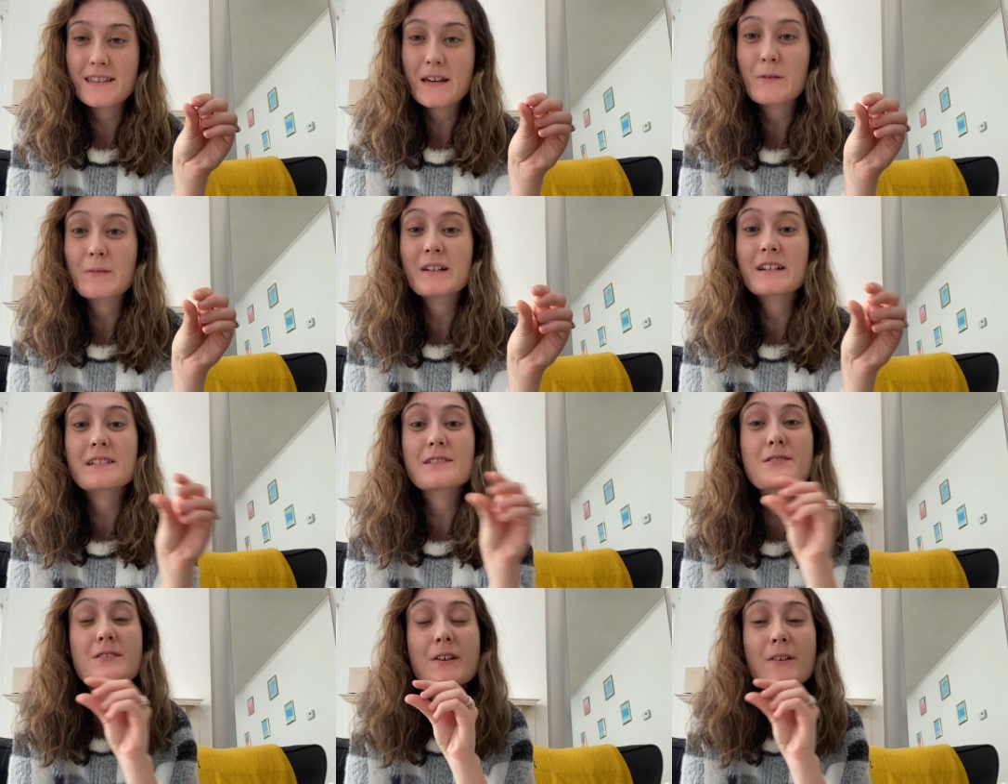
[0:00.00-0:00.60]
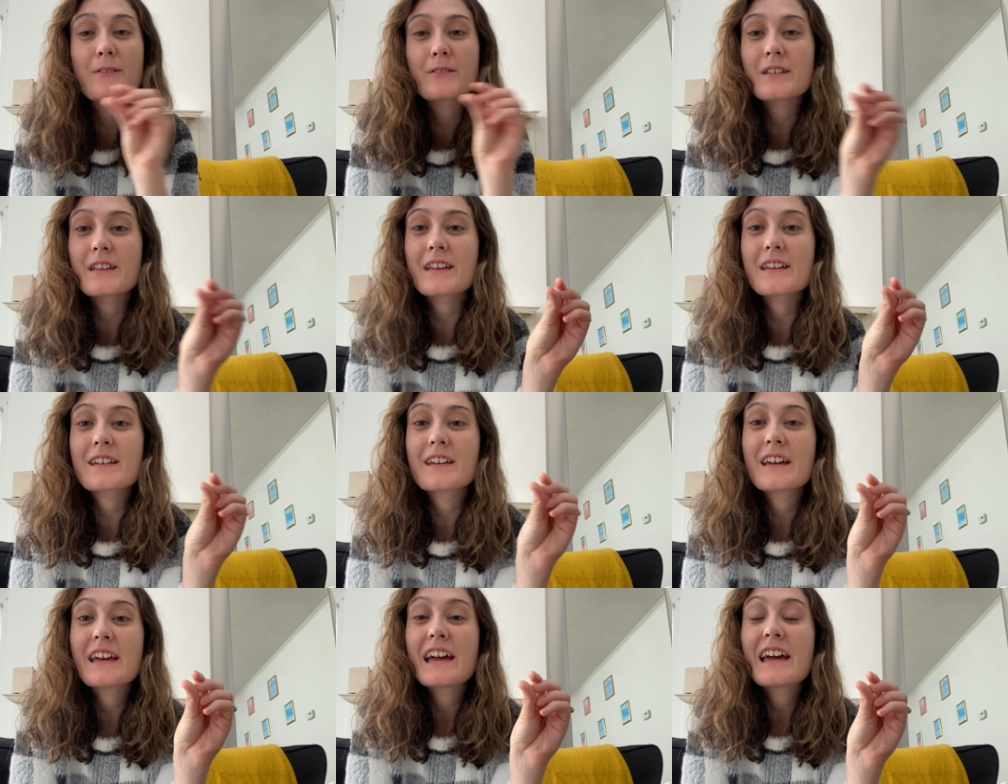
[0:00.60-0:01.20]
That word
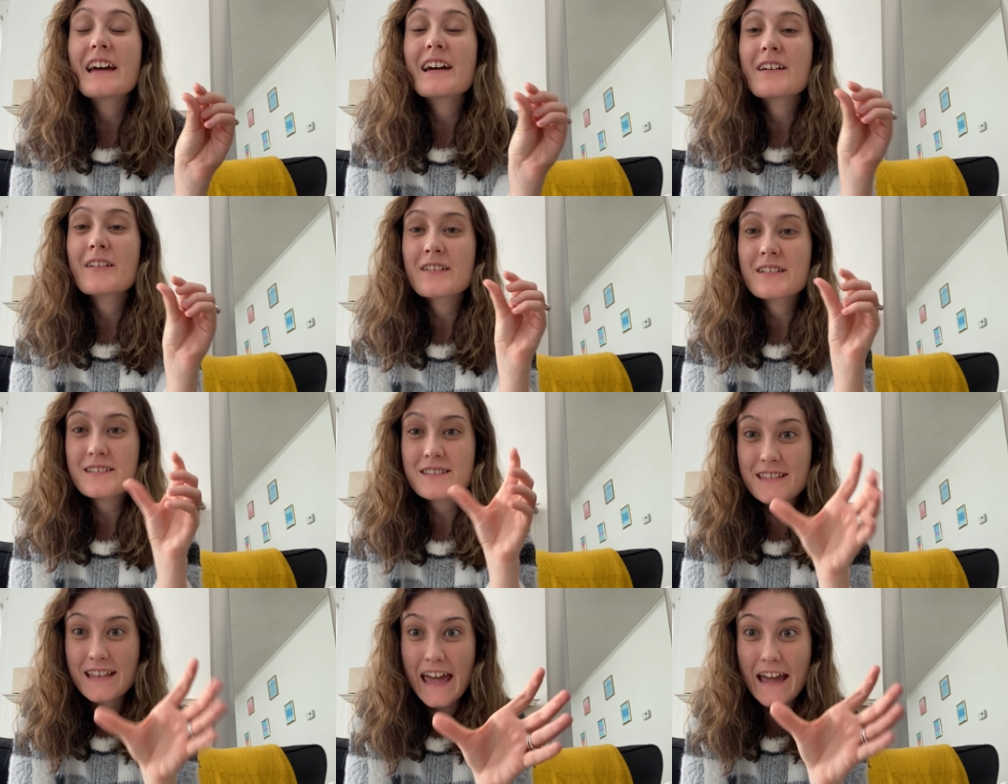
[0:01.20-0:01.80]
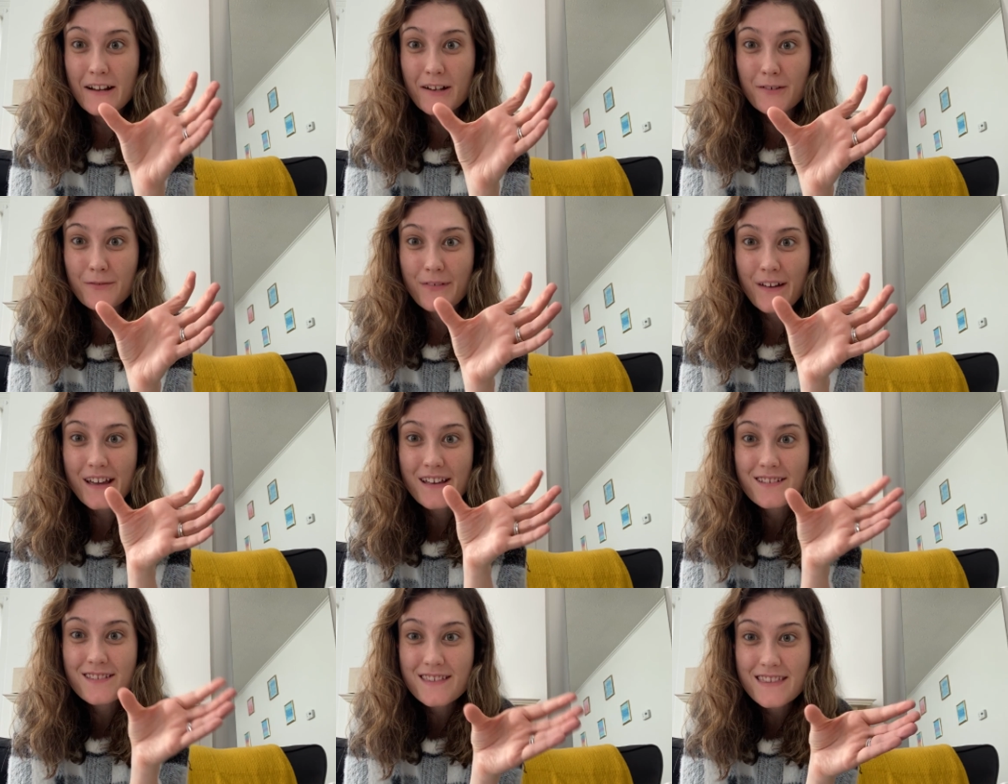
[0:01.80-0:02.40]
atoning
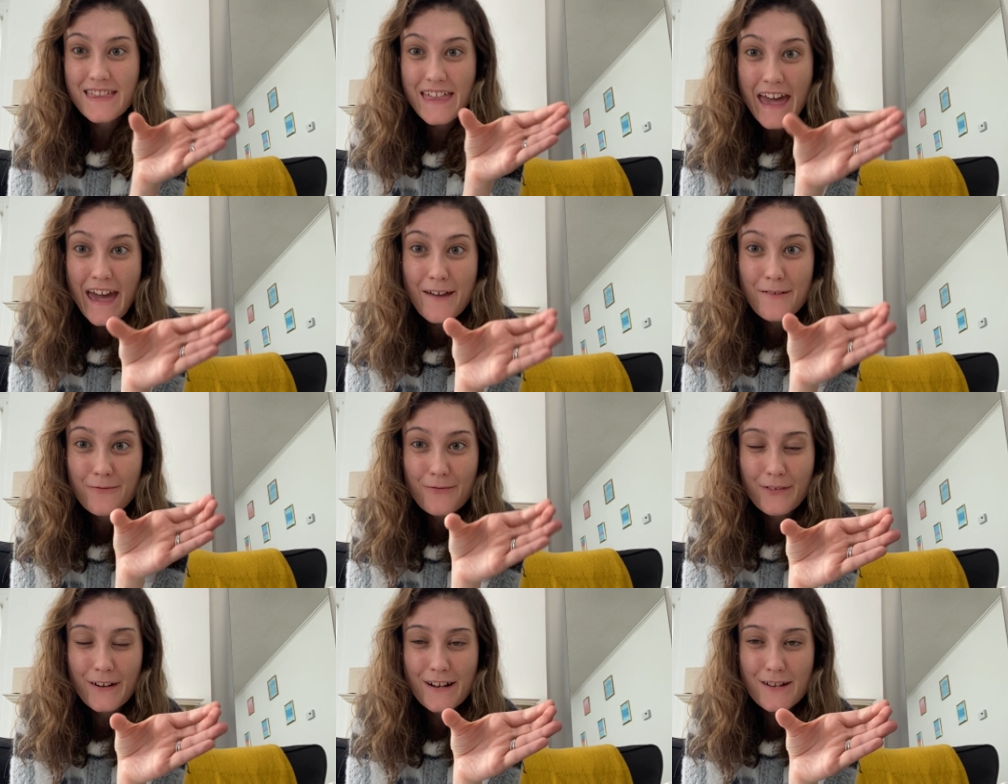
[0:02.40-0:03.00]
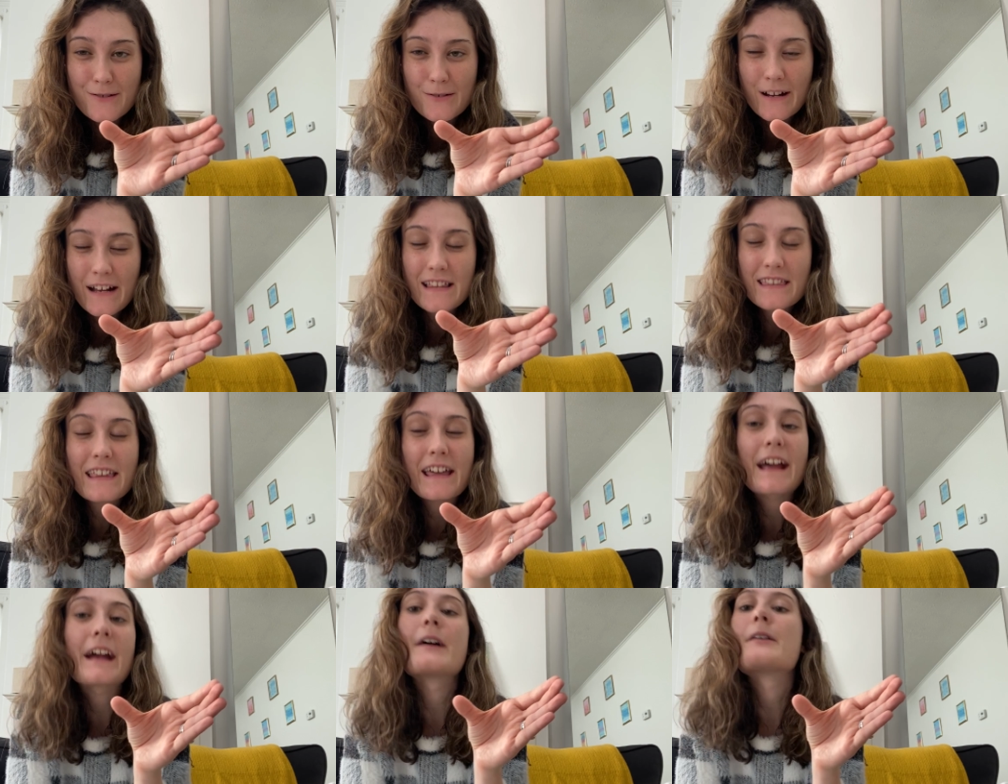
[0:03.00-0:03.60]
sacrifice, that phrase
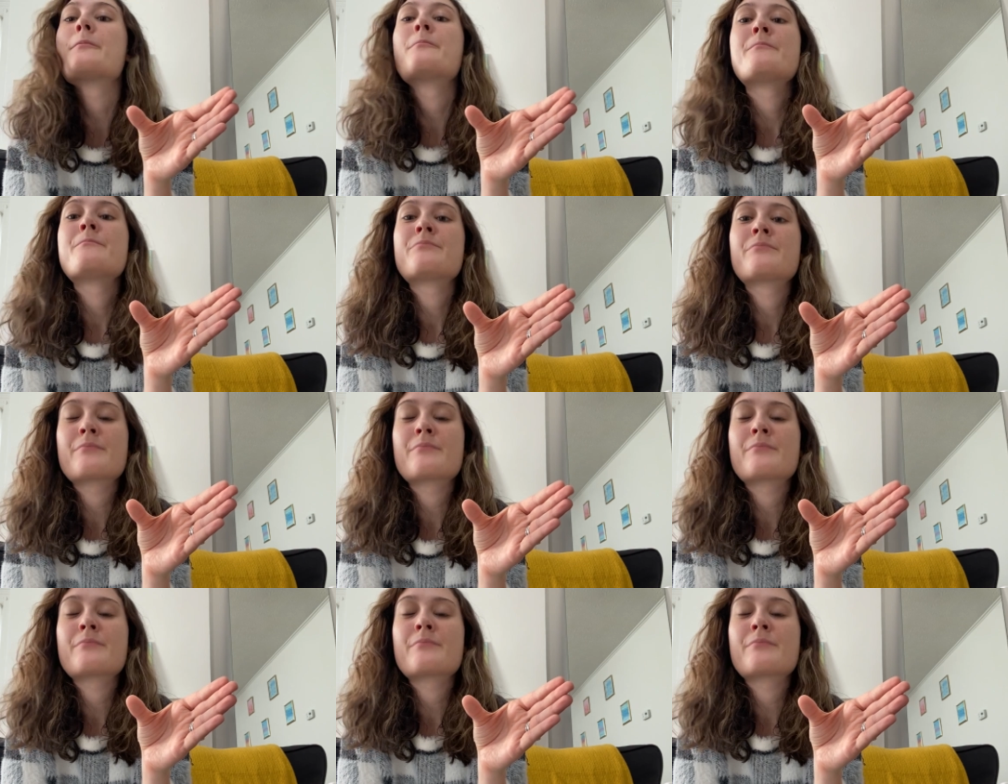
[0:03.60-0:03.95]
right there,